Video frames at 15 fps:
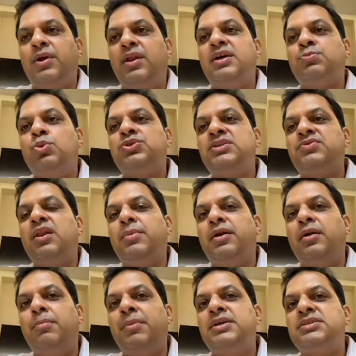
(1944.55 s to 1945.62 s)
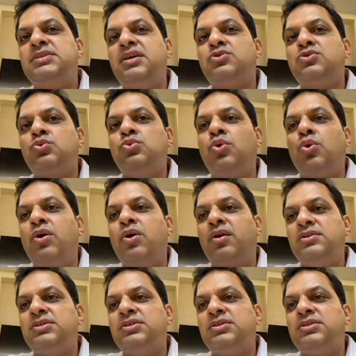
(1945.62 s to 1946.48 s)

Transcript: But it makes sense to not just